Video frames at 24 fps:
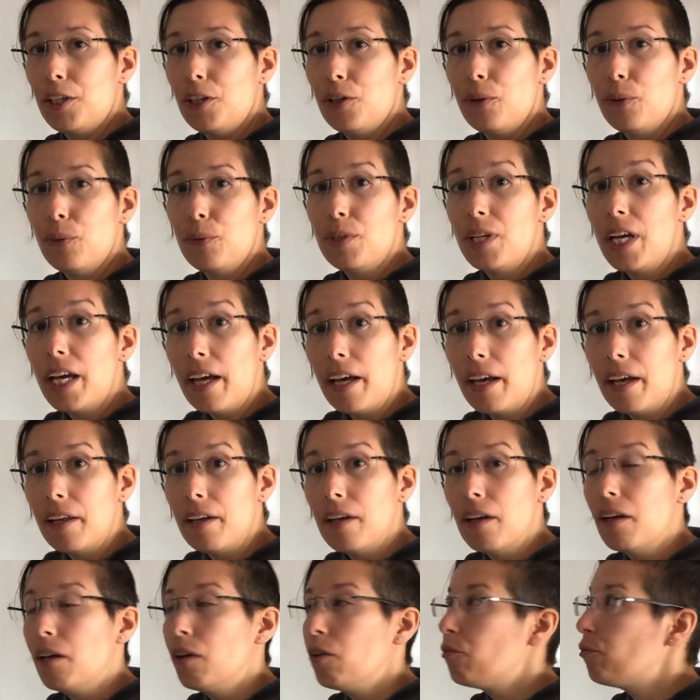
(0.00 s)
you
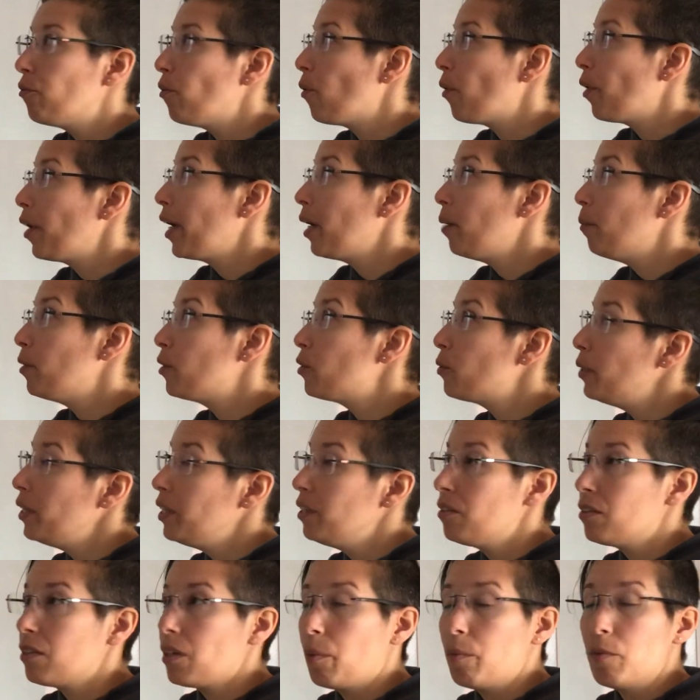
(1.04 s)
did for a
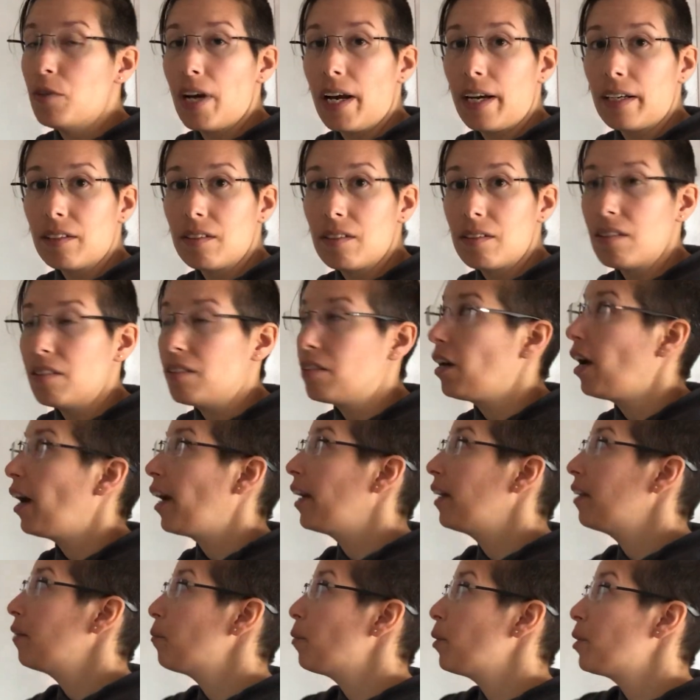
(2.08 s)
between subjects
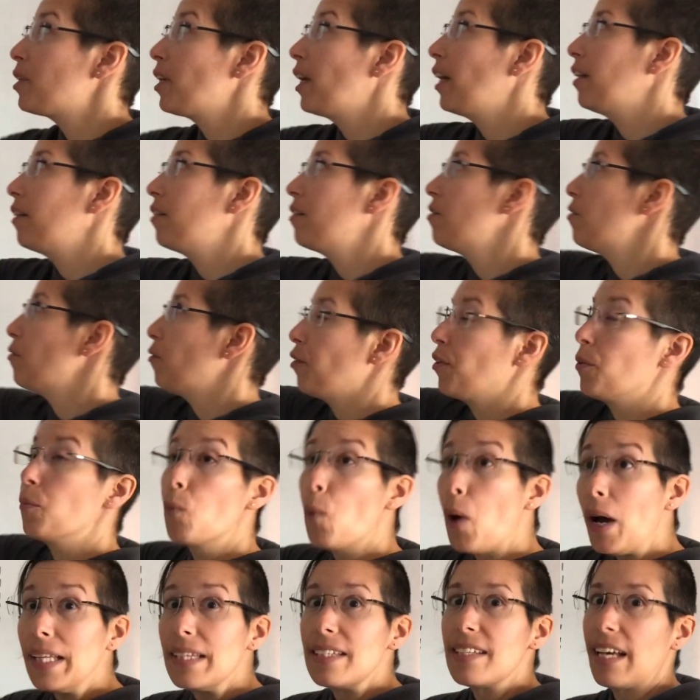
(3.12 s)
design. Pretend for
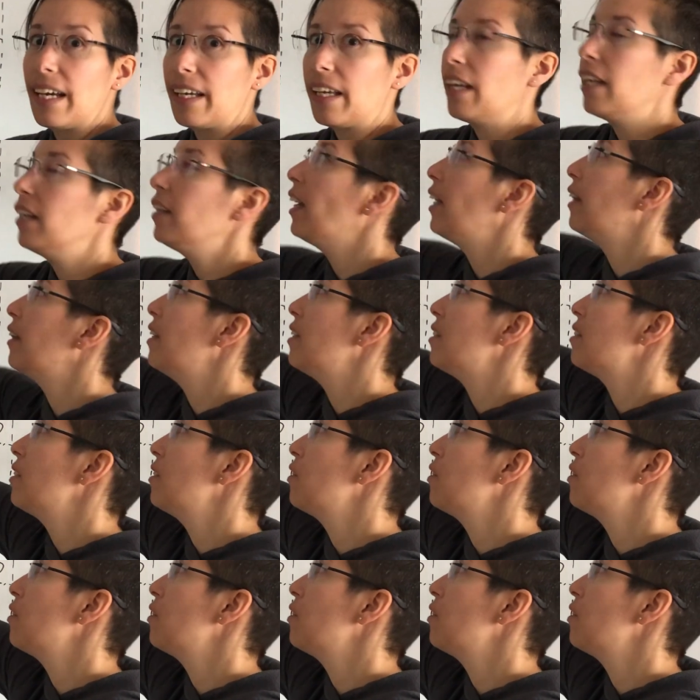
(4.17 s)
1 second that this